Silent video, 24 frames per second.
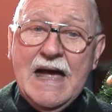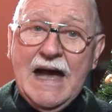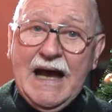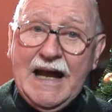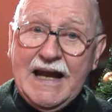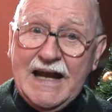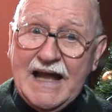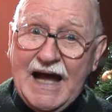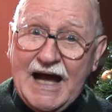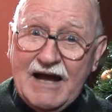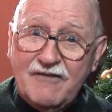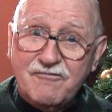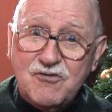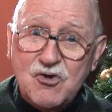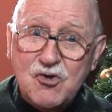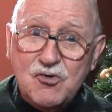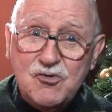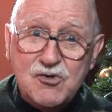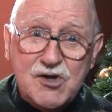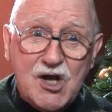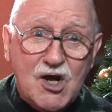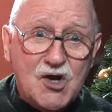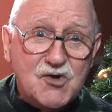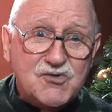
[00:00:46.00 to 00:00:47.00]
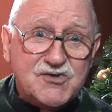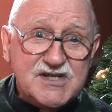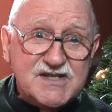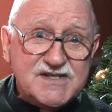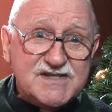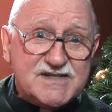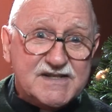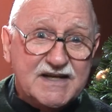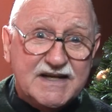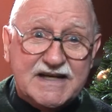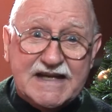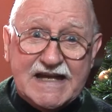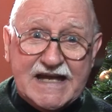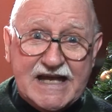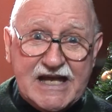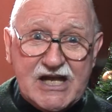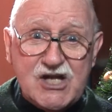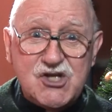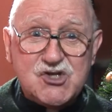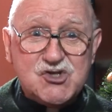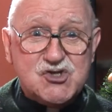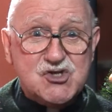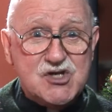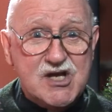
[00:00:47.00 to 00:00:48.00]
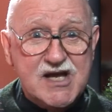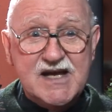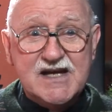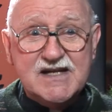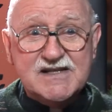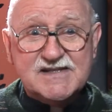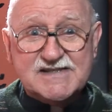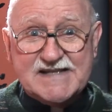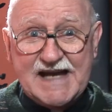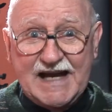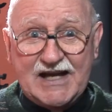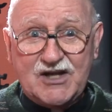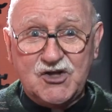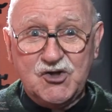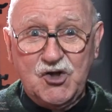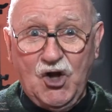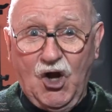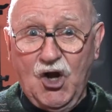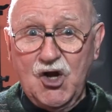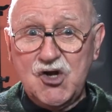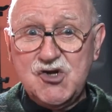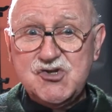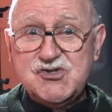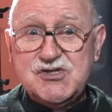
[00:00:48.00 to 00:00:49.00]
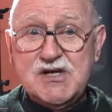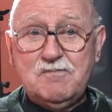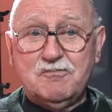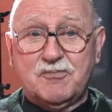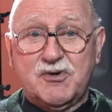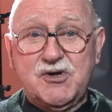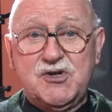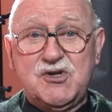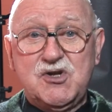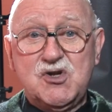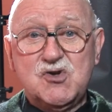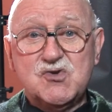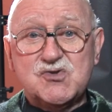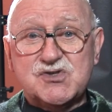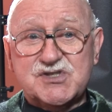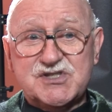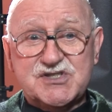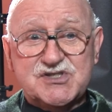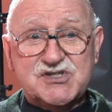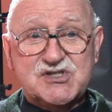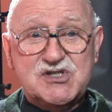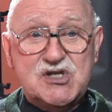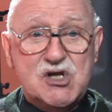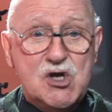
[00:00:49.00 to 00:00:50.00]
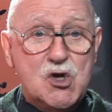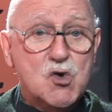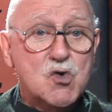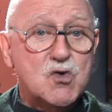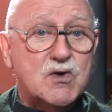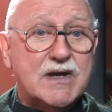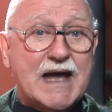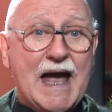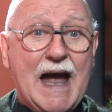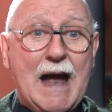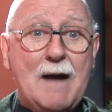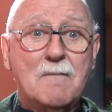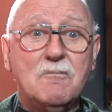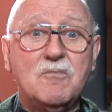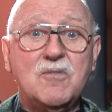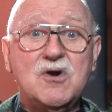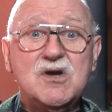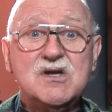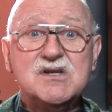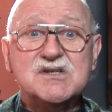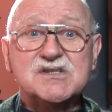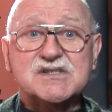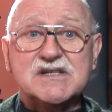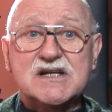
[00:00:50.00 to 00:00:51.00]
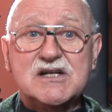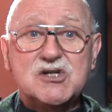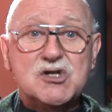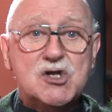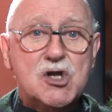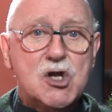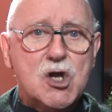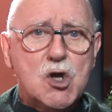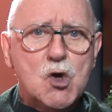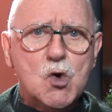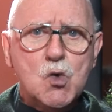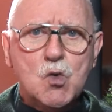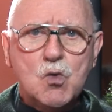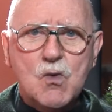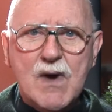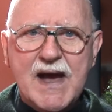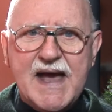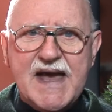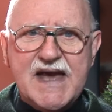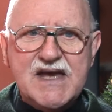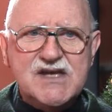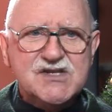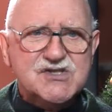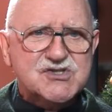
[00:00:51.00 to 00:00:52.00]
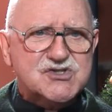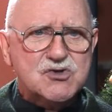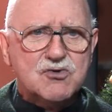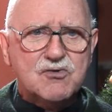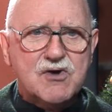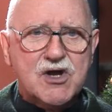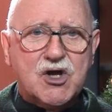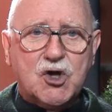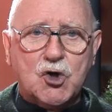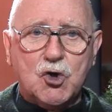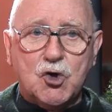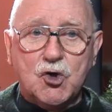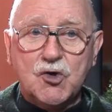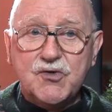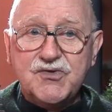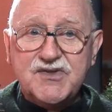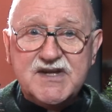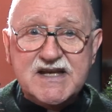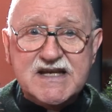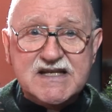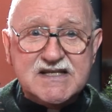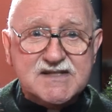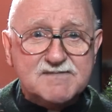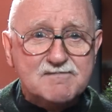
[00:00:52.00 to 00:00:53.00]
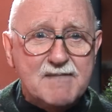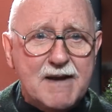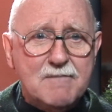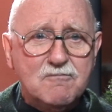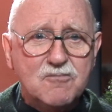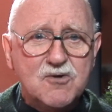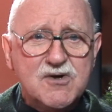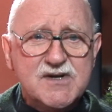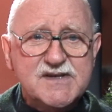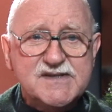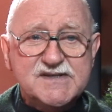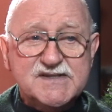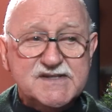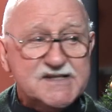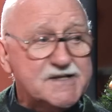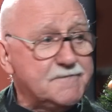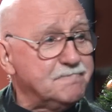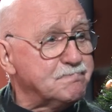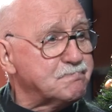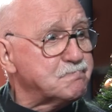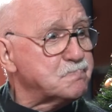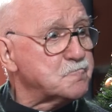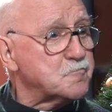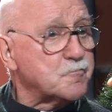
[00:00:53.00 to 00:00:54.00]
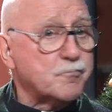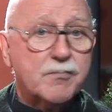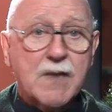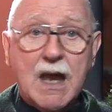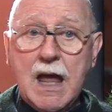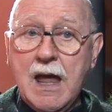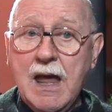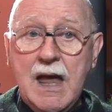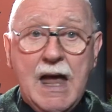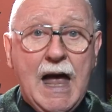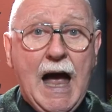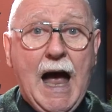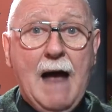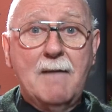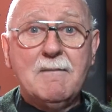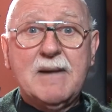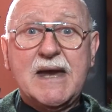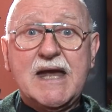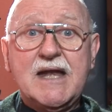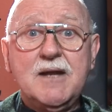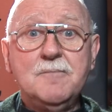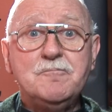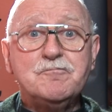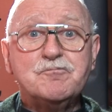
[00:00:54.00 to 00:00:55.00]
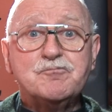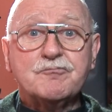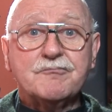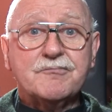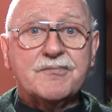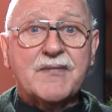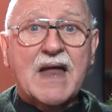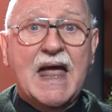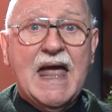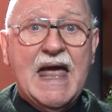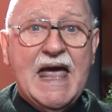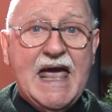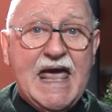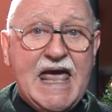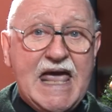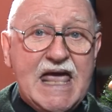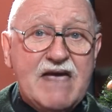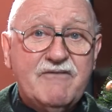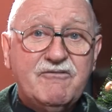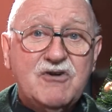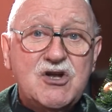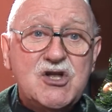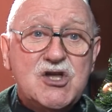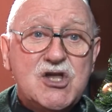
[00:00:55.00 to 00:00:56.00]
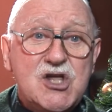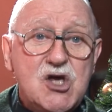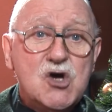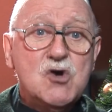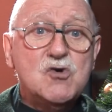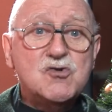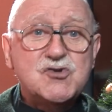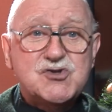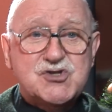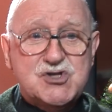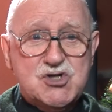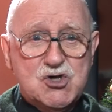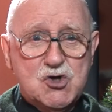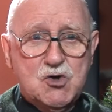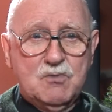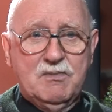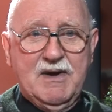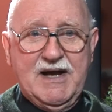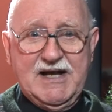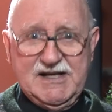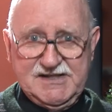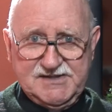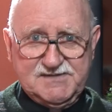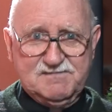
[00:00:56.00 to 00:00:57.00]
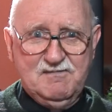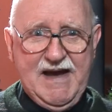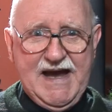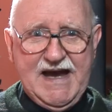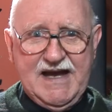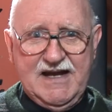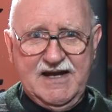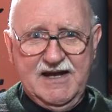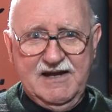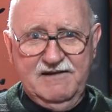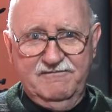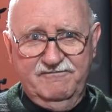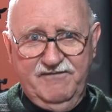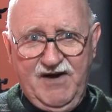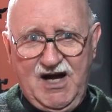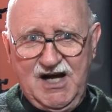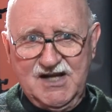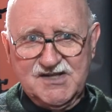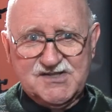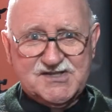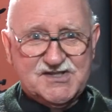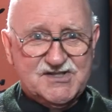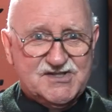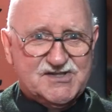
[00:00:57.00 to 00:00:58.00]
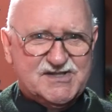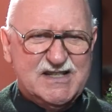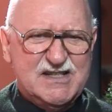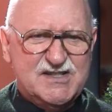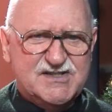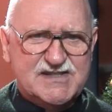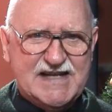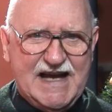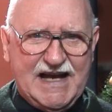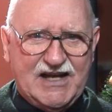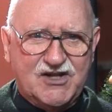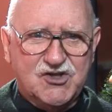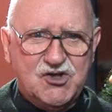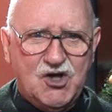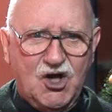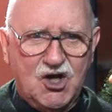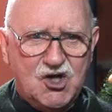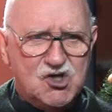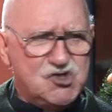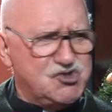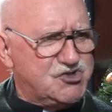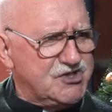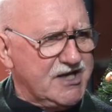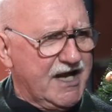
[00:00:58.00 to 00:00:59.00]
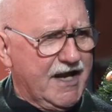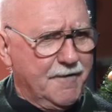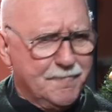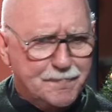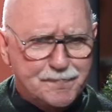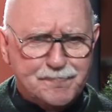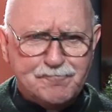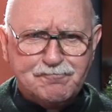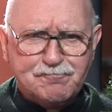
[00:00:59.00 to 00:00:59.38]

And have you noticed that each year technology produces new cameras and new ways to record these memories? I mean, even YouTube has made advances in technology.